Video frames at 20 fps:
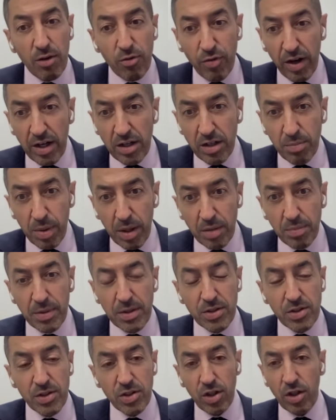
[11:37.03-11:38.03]
And fire
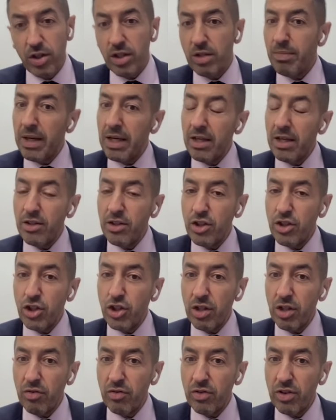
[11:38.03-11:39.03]
departments started making this
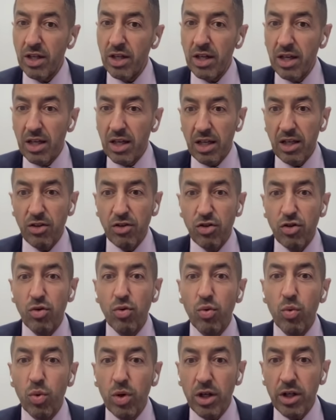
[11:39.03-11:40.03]
shift
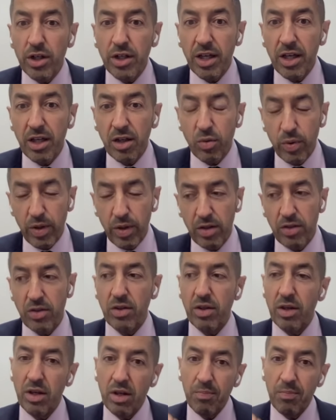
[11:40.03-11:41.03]
into working
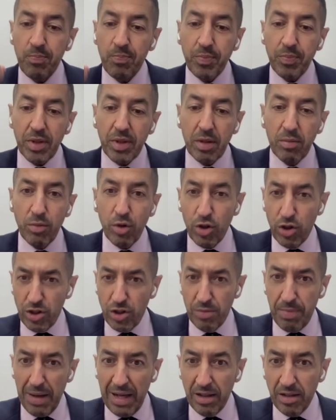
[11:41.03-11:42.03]
with
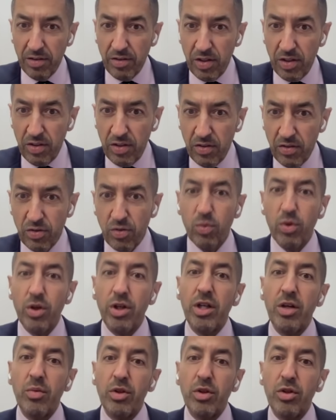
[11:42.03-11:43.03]
municipalities,
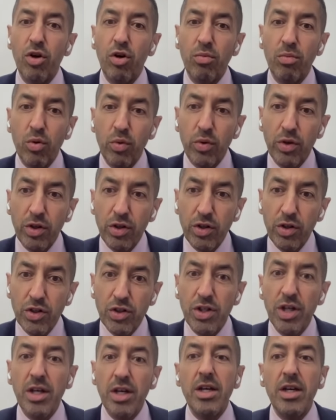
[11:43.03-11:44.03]
working with
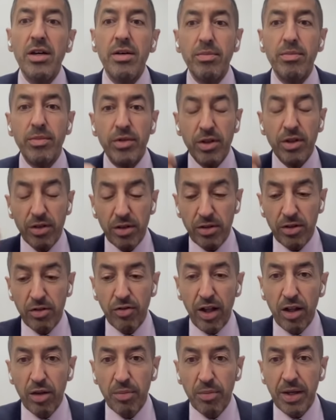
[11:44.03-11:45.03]
homeowners,
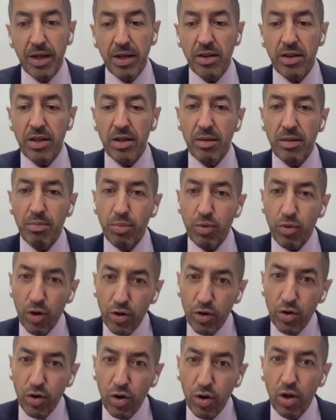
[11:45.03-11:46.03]
developing the
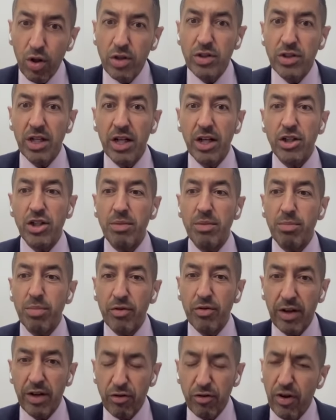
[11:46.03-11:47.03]
protocols that actually
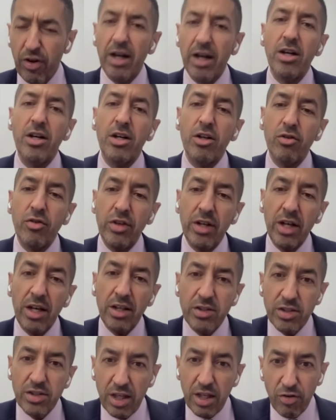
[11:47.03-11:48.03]
prevent fire,
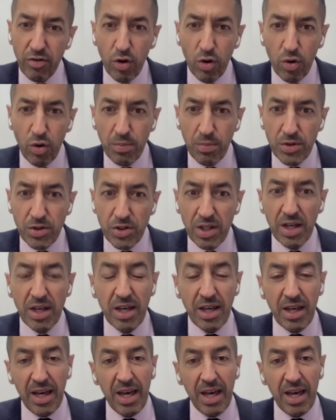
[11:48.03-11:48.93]
create safe homes.